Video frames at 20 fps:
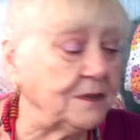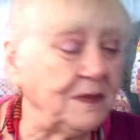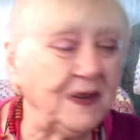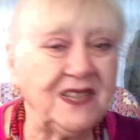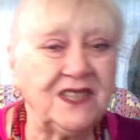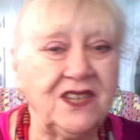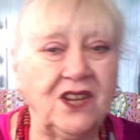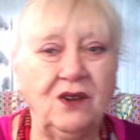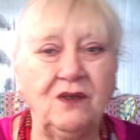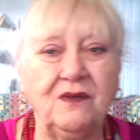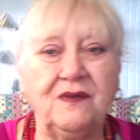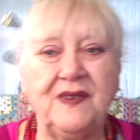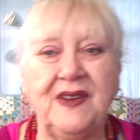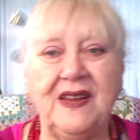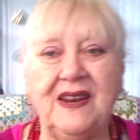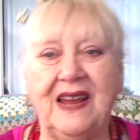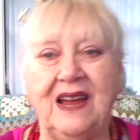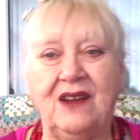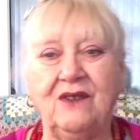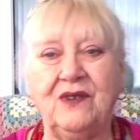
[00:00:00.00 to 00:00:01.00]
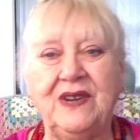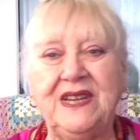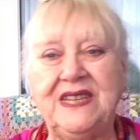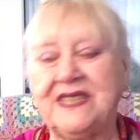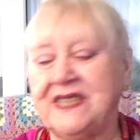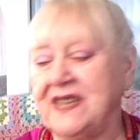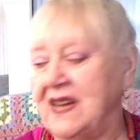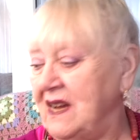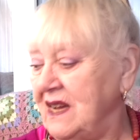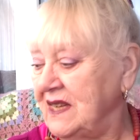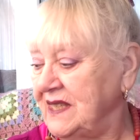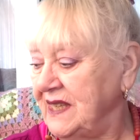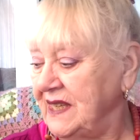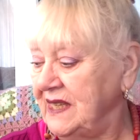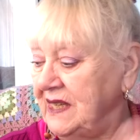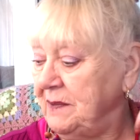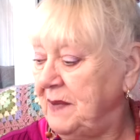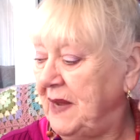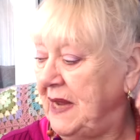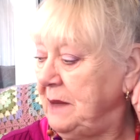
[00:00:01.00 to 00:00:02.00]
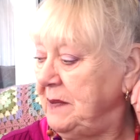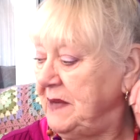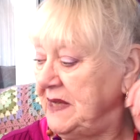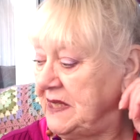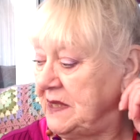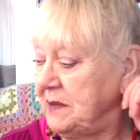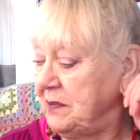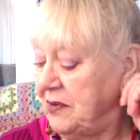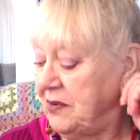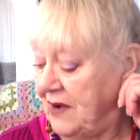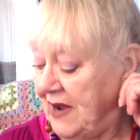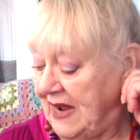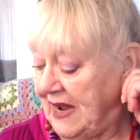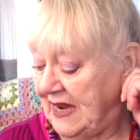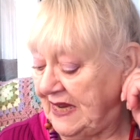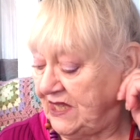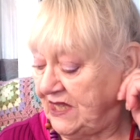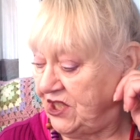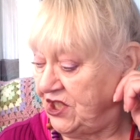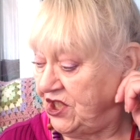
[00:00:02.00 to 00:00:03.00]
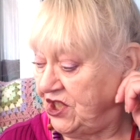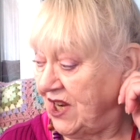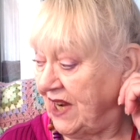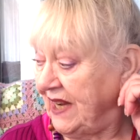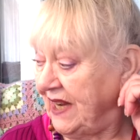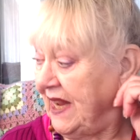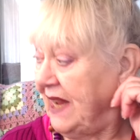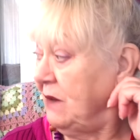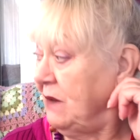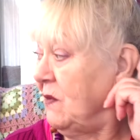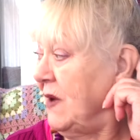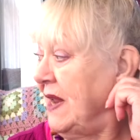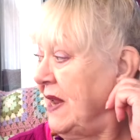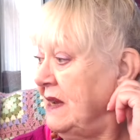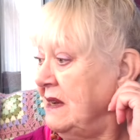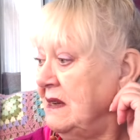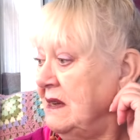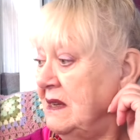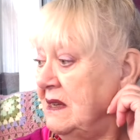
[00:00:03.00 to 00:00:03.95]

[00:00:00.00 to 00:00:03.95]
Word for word: because I don't feel like restarting the baby surprise jacket when